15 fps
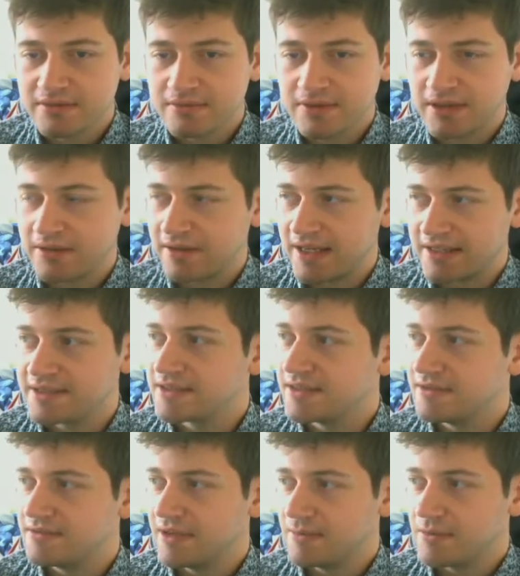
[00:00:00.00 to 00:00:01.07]
Well,
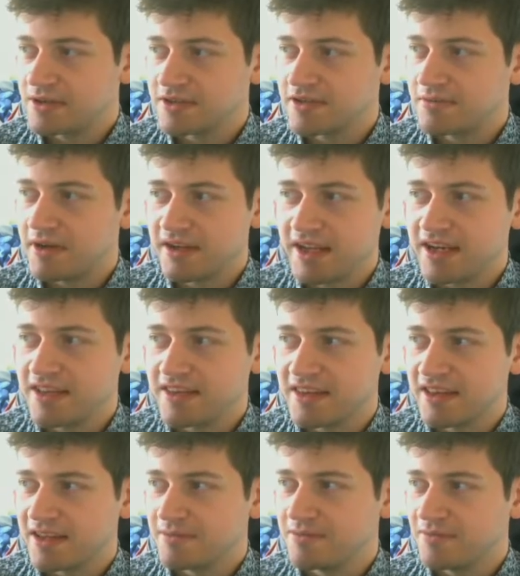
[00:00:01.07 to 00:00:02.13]
actually, I'm not sorry about
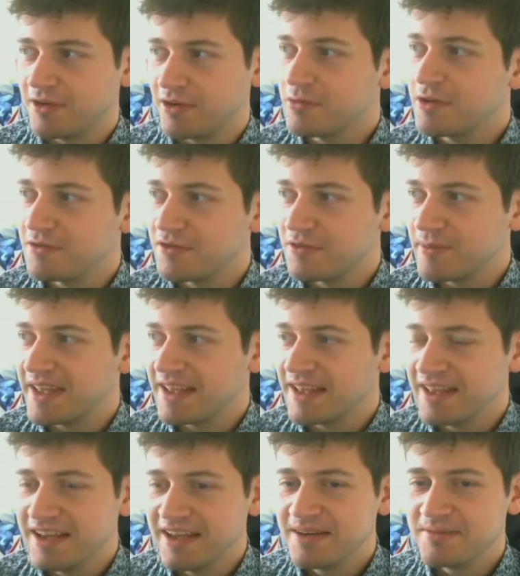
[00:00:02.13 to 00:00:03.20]
anything, only for
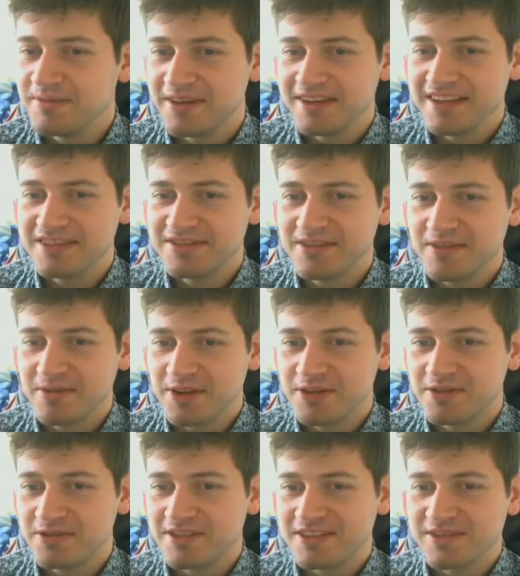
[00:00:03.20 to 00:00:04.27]
me, but let's try and
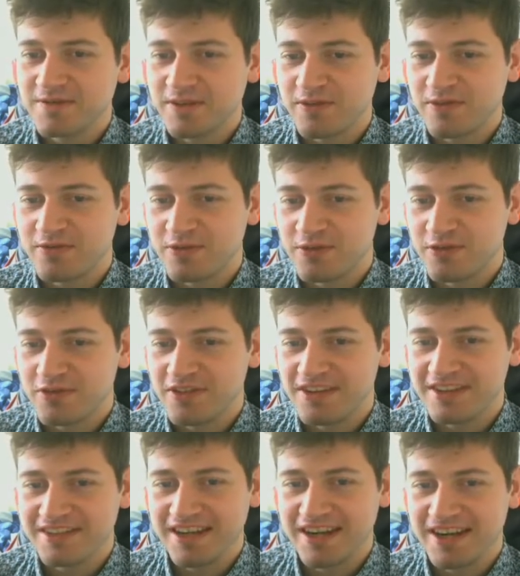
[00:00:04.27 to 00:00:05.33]
record this for the 4th
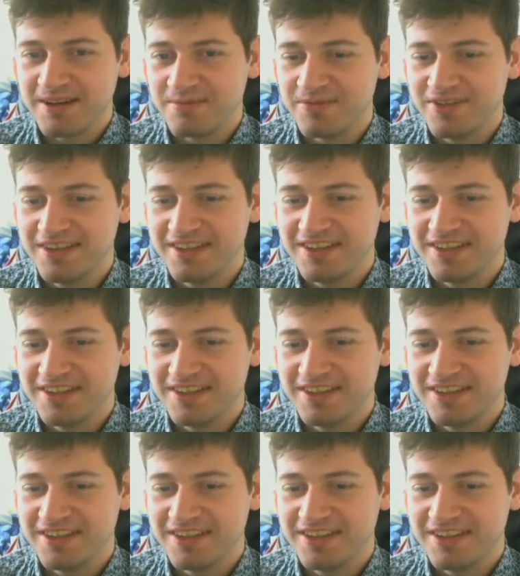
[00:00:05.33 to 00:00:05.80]
time.